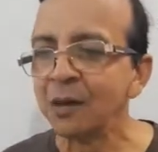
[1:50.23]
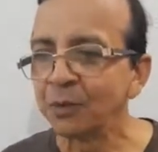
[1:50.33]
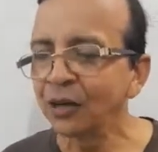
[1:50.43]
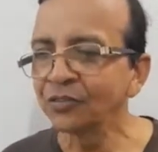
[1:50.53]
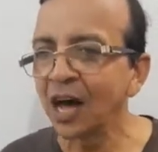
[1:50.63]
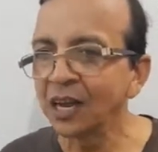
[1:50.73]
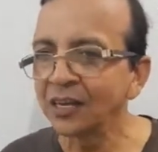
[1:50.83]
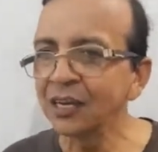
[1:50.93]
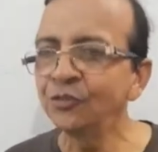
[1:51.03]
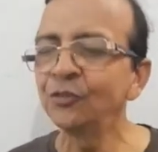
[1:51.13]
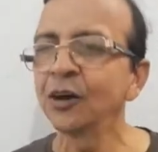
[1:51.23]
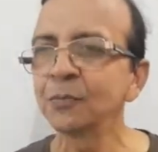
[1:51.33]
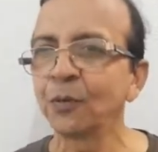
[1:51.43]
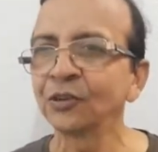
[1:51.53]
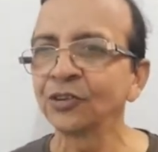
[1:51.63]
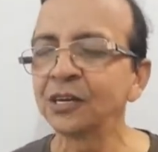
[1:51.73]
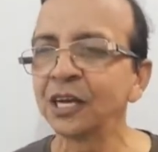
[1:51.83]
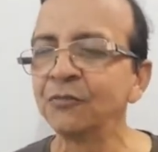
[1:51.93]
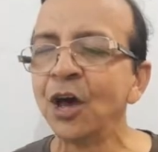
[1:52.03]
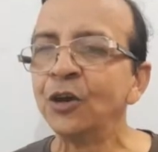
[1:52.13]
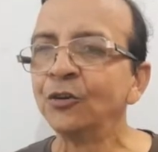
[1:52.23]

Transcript: because unless you are positive,